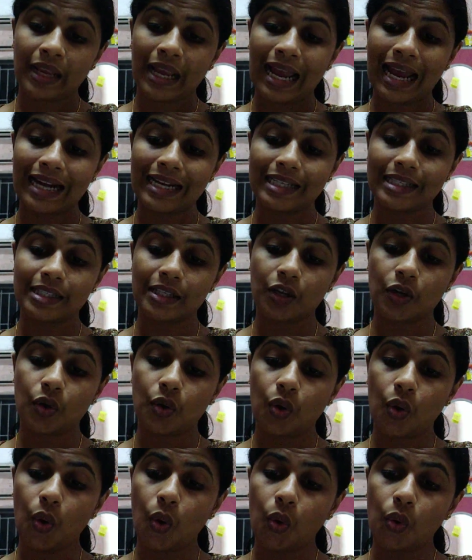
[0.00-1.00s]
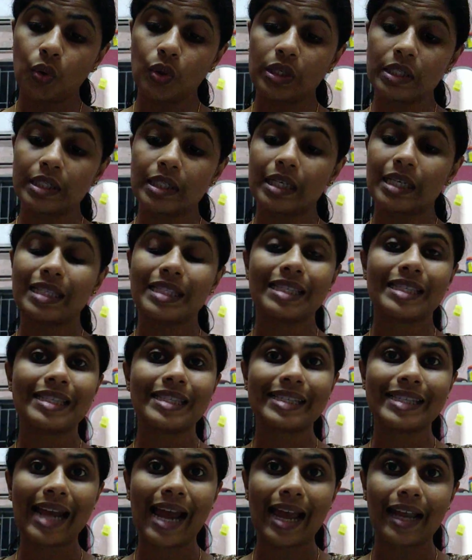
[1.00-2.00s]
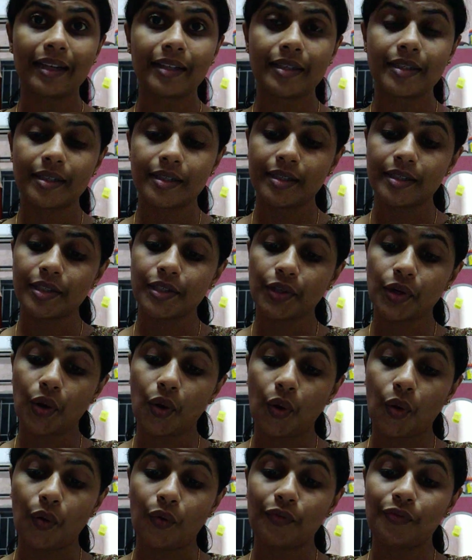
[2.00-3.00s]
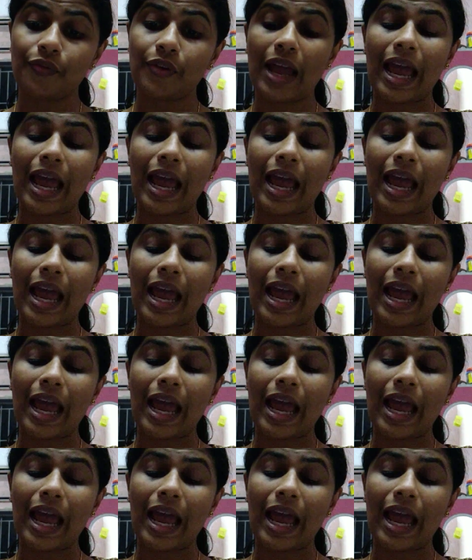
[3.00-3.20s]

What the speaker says: and is a gold standard of